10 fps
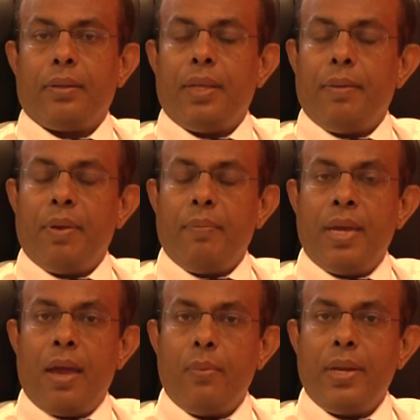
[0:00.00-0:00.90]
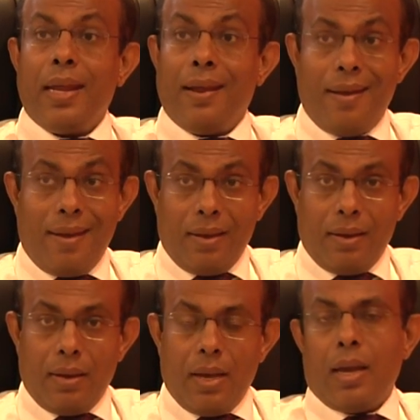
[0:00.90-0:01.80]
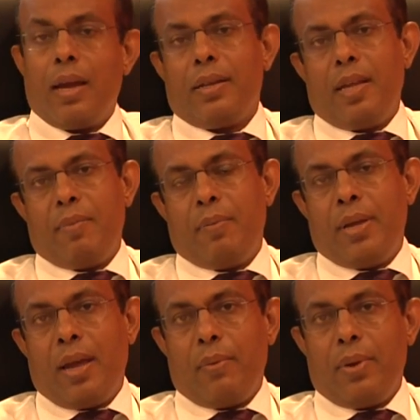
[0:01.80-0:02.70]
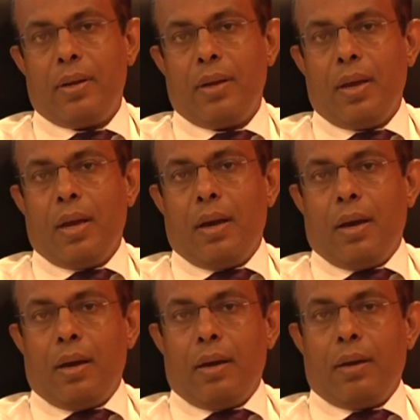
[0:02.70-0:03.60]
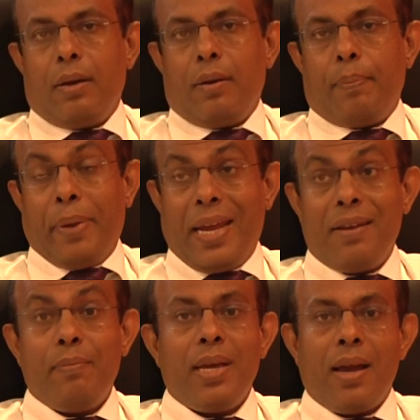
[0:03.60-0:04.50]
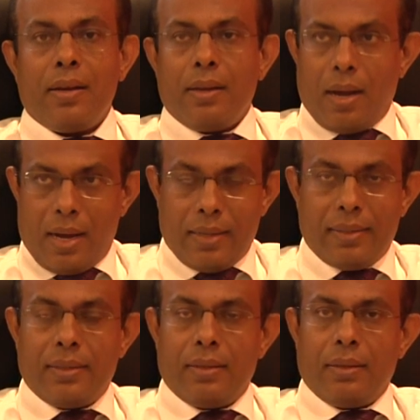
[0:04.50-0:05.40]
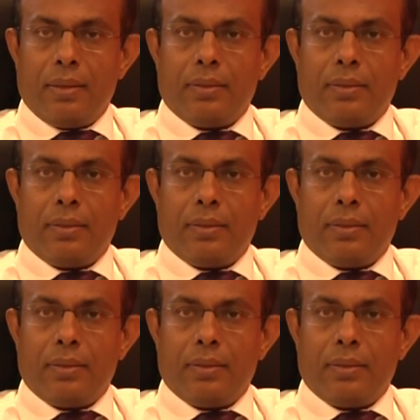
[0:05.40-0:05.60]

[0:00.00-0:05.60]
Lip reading: they may be having headache and they may be having pain behind the eyes.